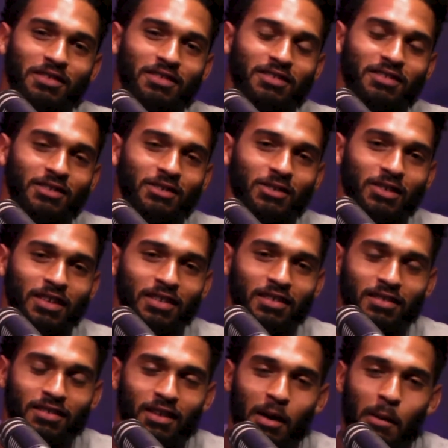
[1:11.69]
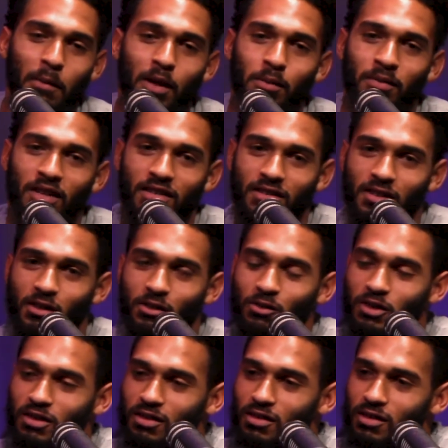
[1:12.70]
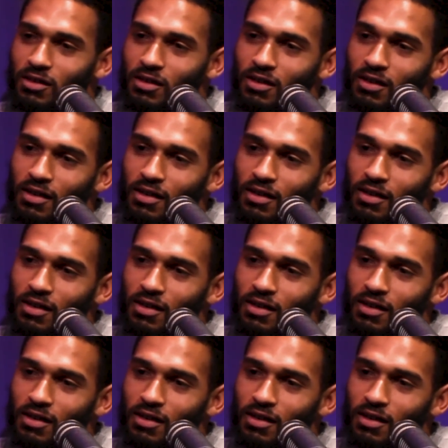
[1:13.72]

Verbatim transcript: So, and humbling myself was the